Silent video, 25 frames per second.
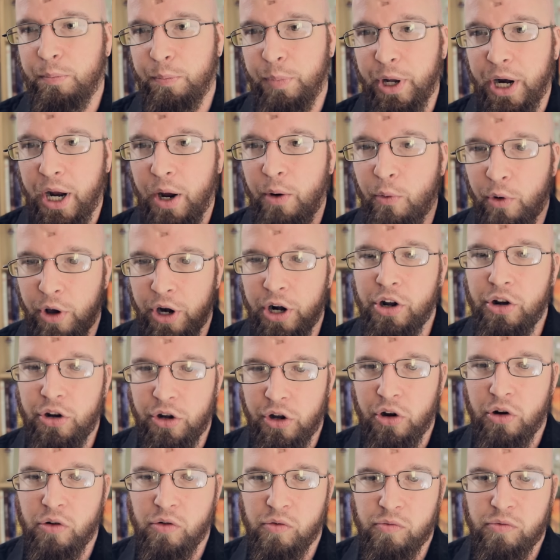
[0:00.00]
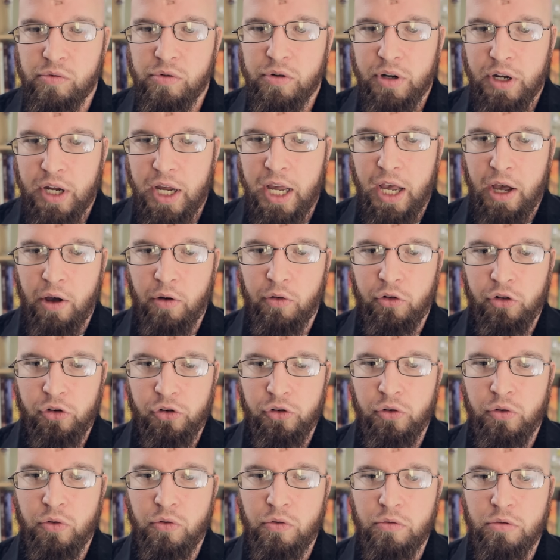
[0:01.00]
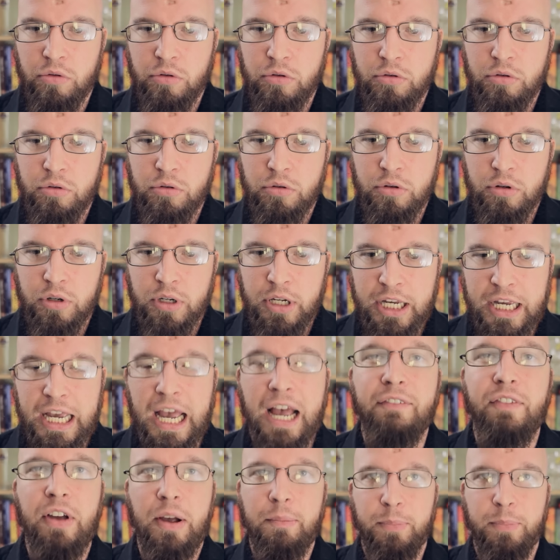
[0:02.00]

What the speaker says: But I want to know how to have